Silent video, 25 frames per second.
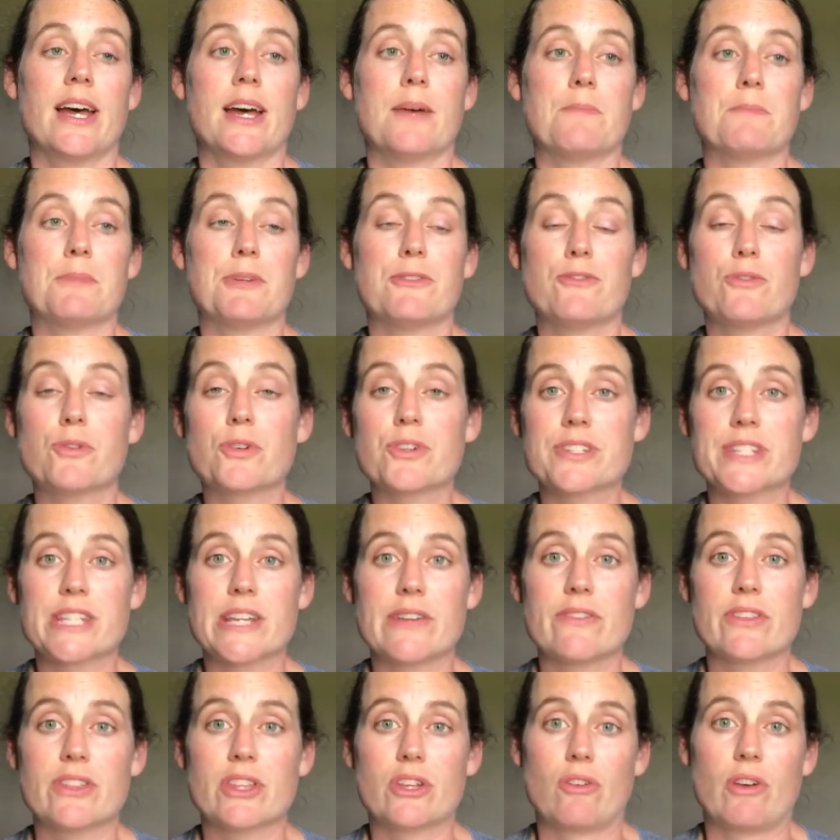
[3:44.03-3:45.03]
Before
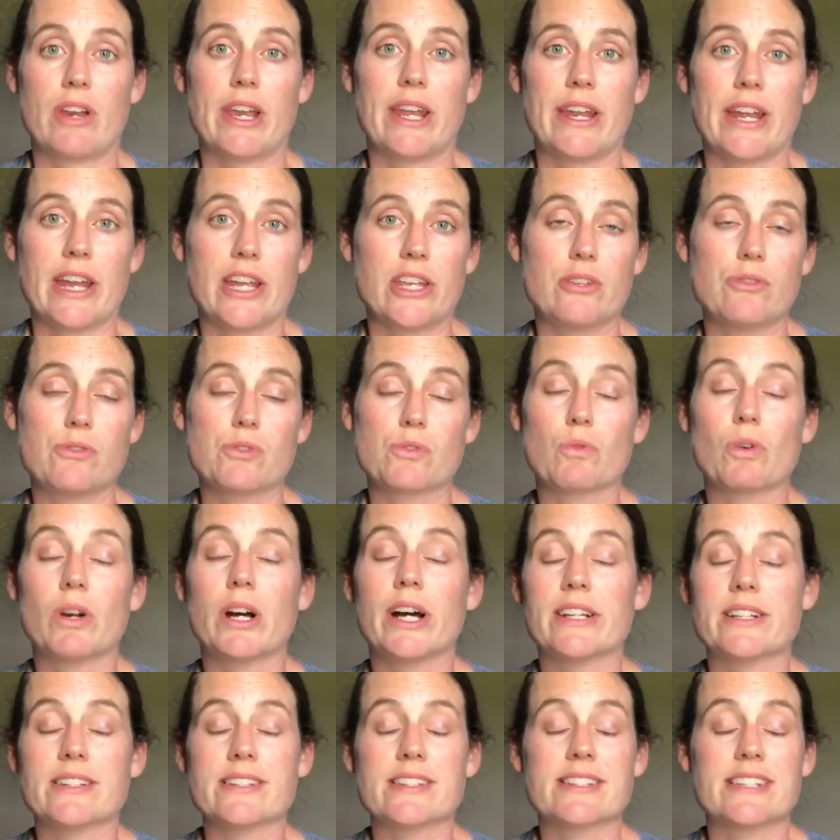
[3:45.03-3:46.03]
7th grade, I use
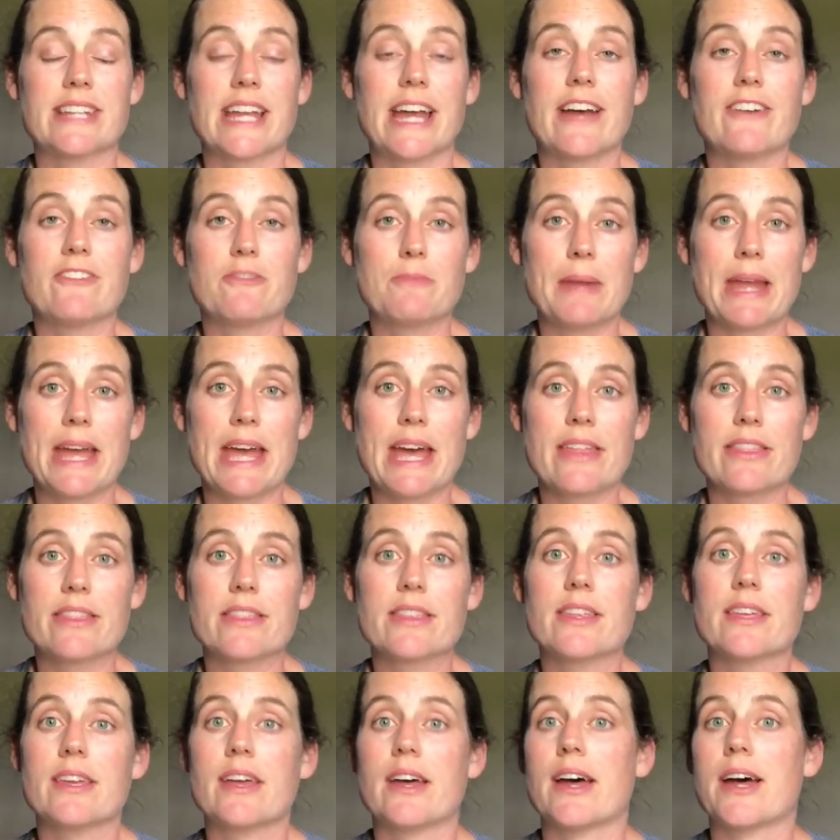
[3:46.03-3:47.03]
rod and staff math.
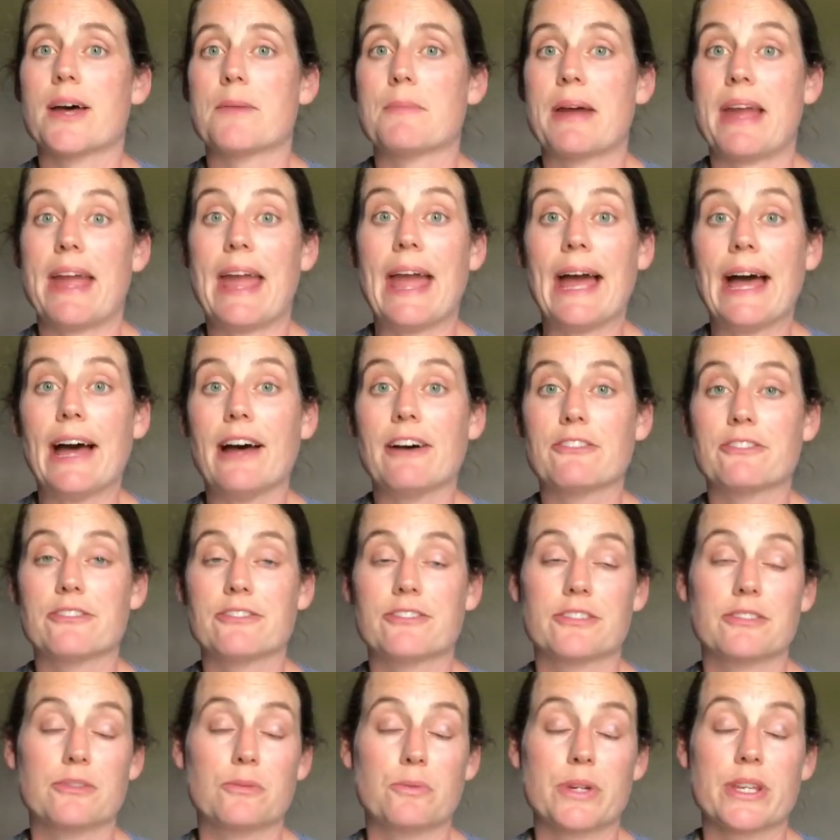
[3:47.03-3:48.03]
I have
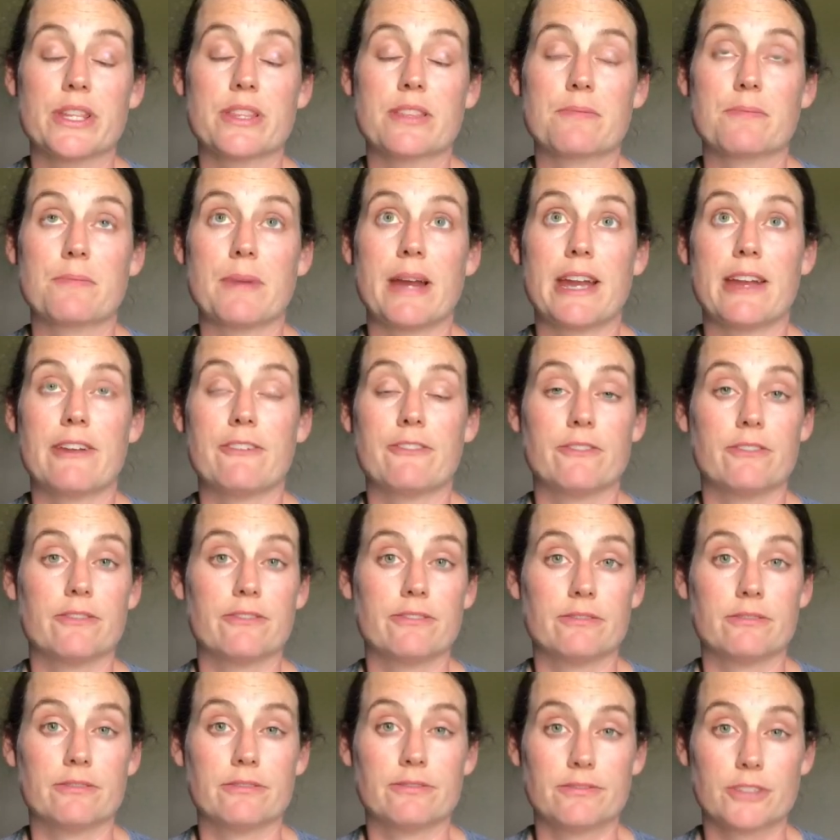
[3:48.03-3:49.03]
with my
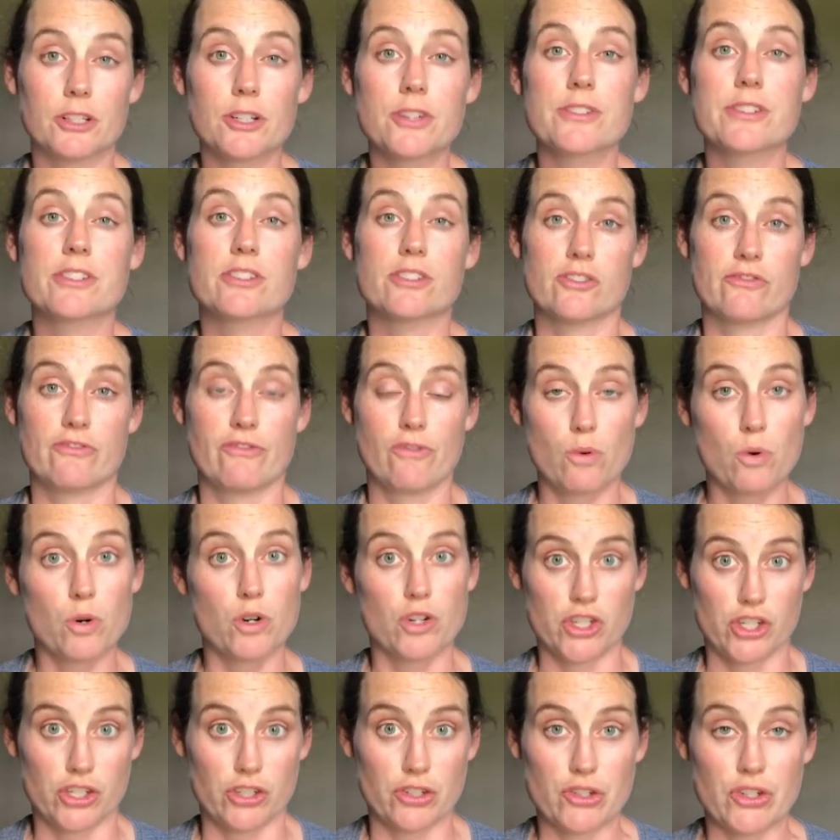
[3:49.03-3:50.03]
first 4
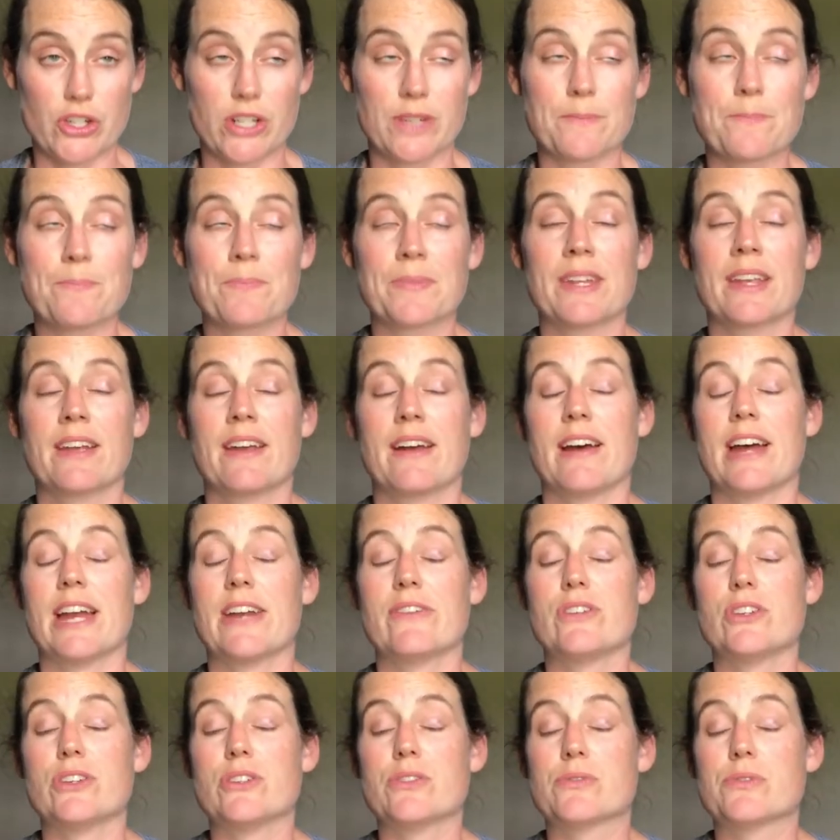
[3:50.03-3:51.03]
children, I've
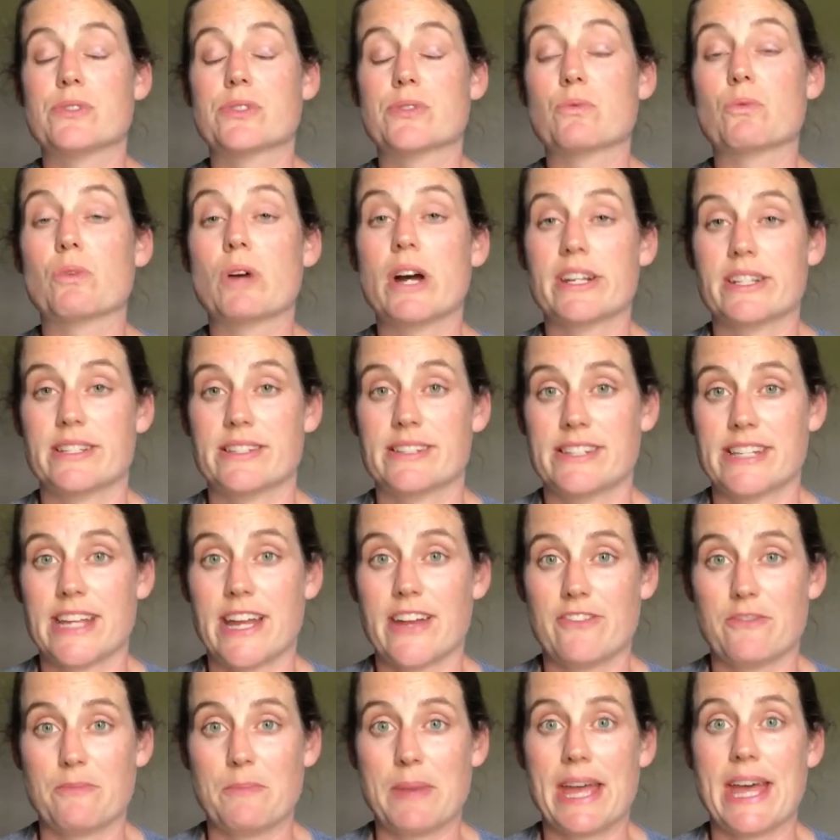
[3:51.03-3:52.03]
used rod and
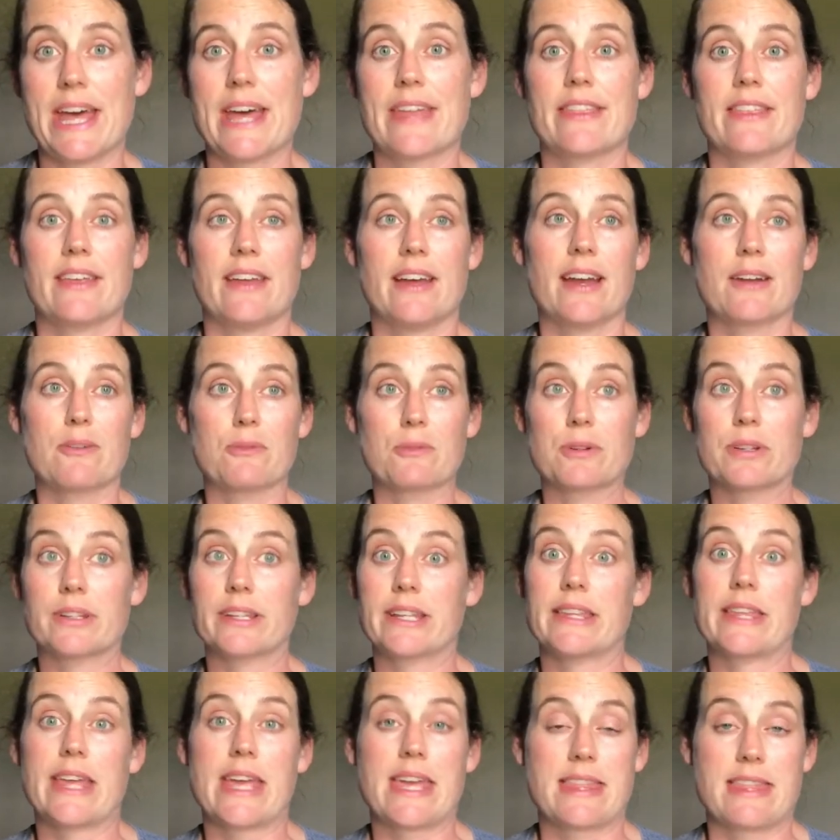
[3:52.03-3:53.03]
staff math. I really
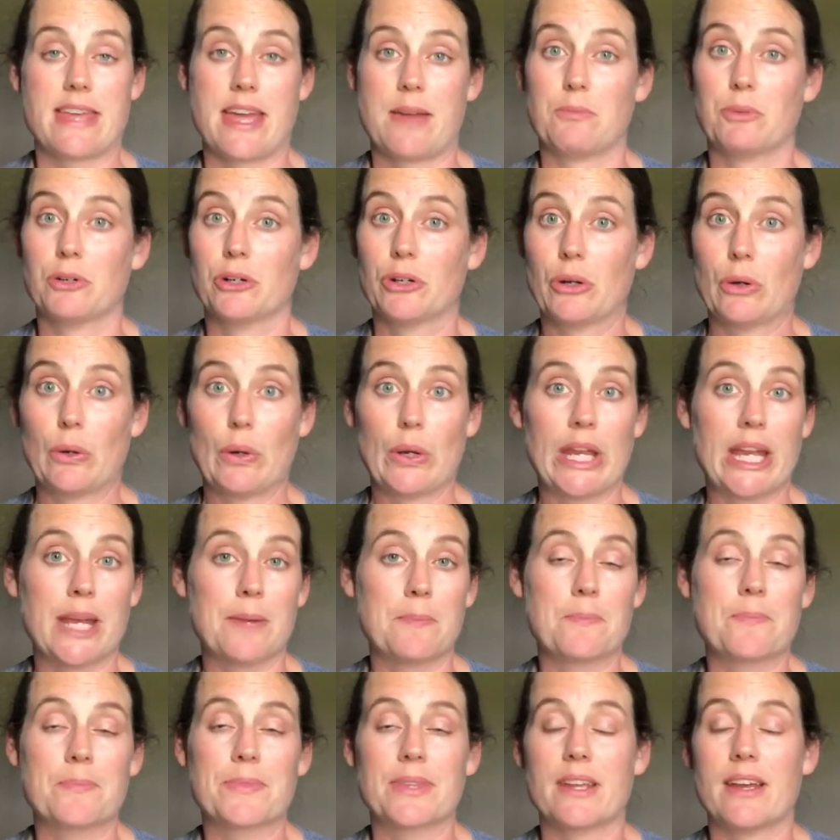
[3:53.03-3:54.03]
like that
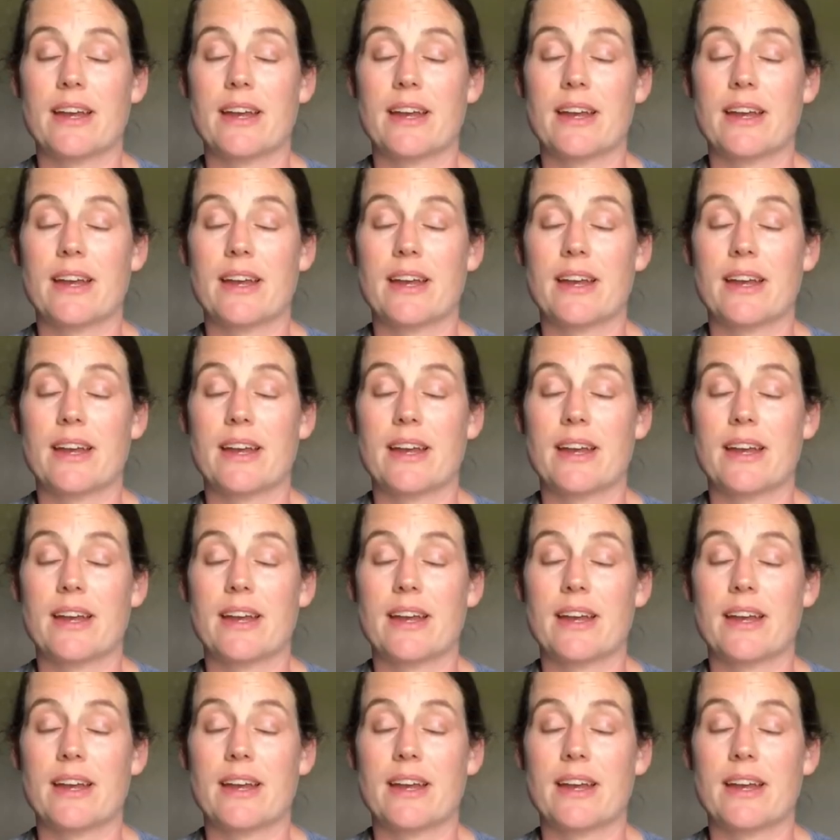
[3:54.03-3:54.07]
program.